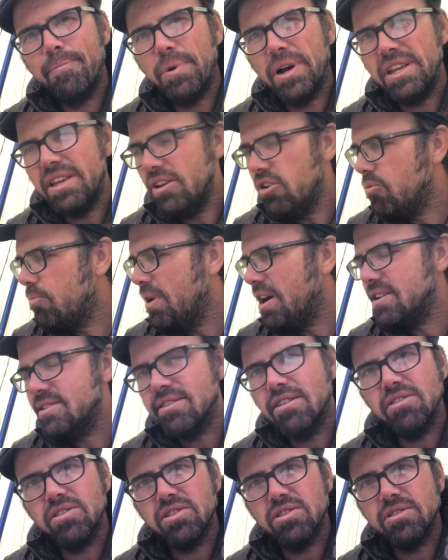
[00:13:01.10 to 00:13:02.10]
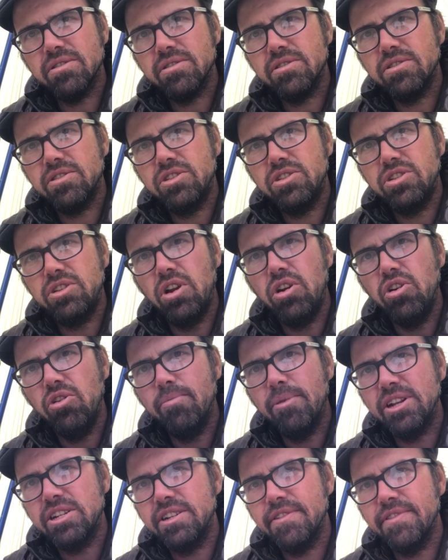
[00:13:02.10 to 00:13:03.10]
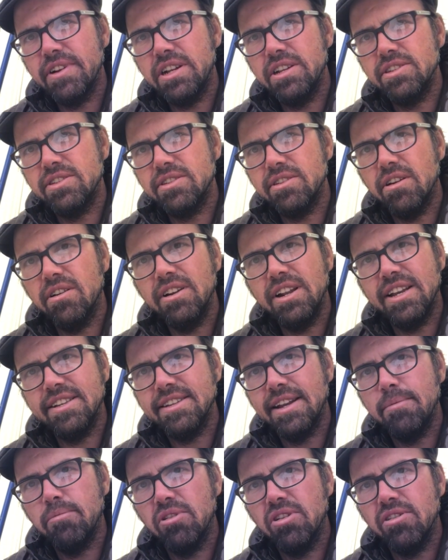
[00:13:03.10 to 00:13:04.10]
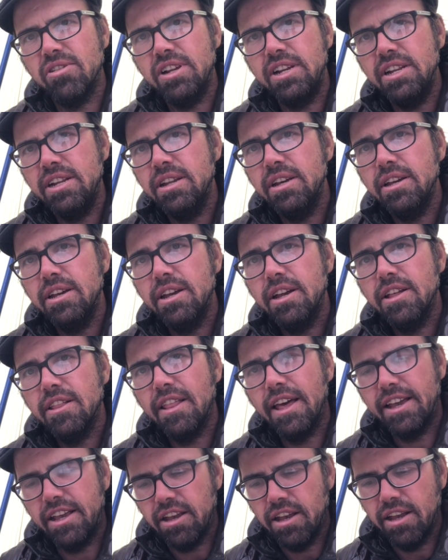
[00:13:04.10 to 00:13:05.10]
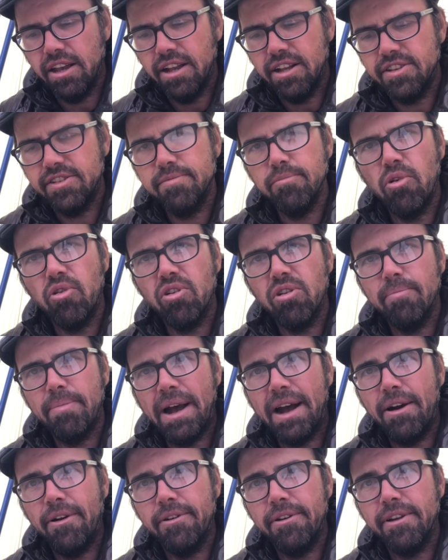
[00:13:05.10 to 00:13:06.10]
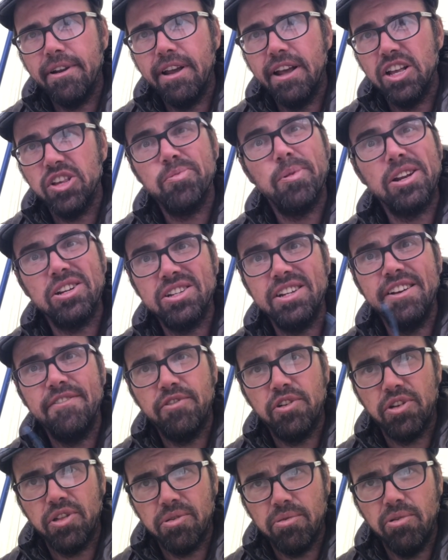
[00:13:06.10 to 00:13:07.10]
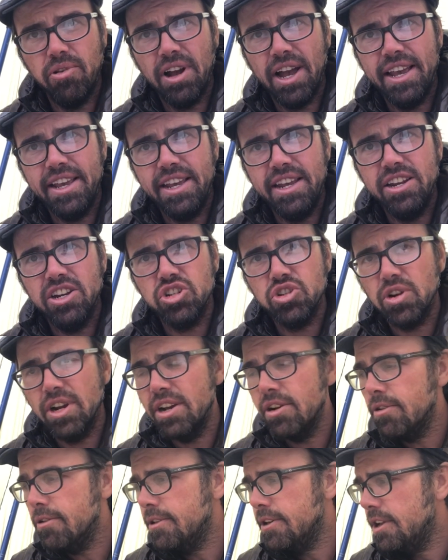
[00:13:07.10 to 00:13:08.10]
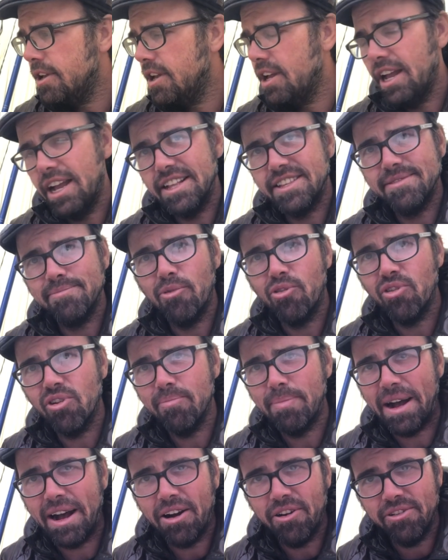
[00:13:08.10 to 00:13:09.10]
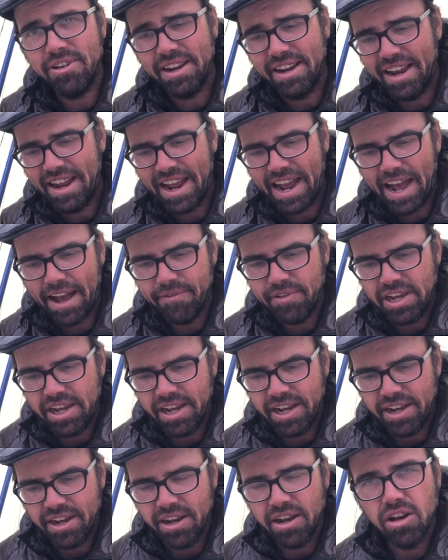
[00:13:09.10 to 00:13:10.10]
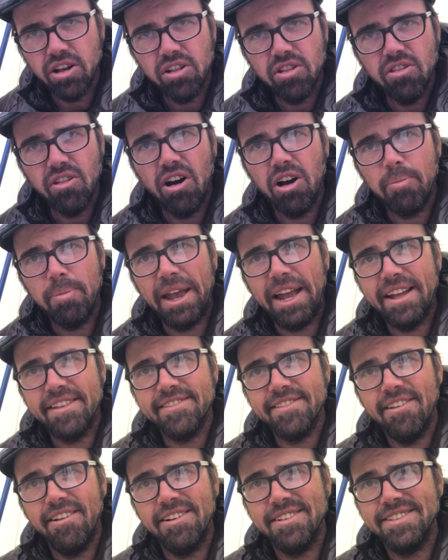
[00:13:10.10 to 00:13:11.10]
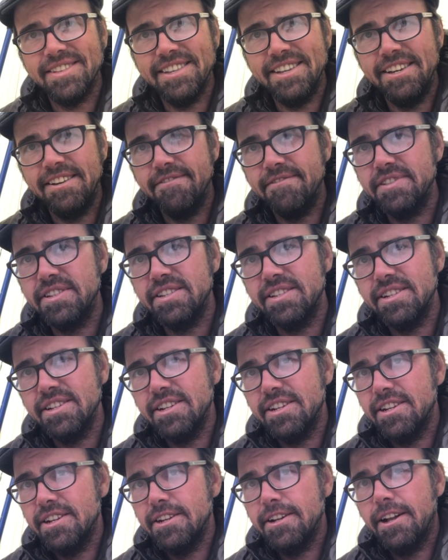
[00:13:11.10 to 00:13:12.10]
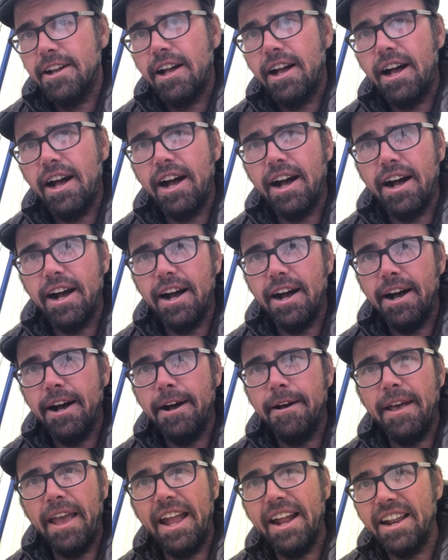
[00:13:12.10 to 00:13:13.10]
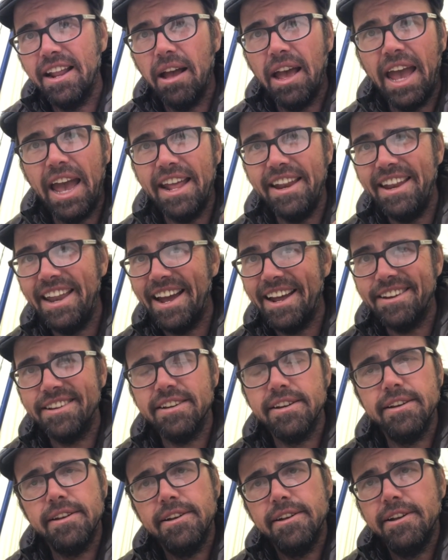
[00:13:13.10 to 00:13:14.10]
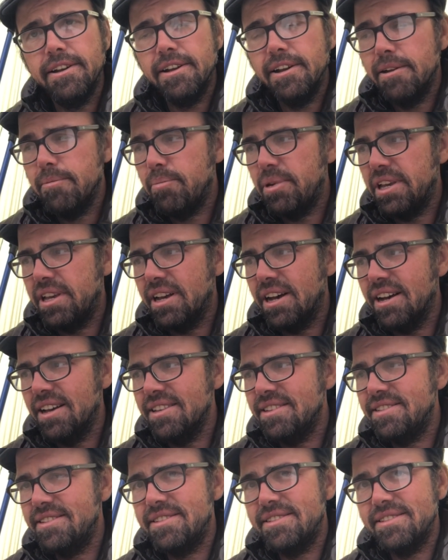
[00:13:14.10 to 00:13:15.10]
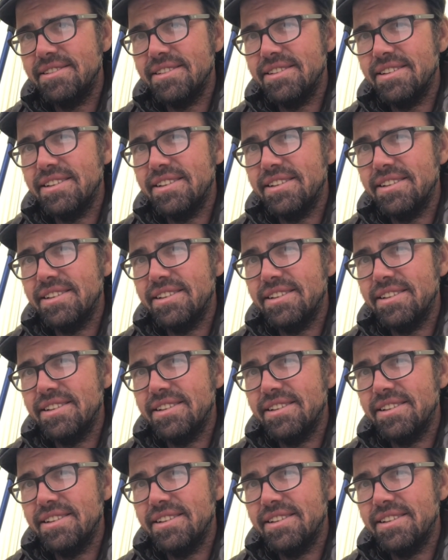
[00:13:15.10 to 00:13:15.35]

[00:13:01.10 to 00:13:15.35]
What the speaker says: you know, bugs aren't too much of a concern as I'm learning. Like it's more about, especially if you're through hiking a trail, it's more about having long pants, long sleeves, and a head net. Because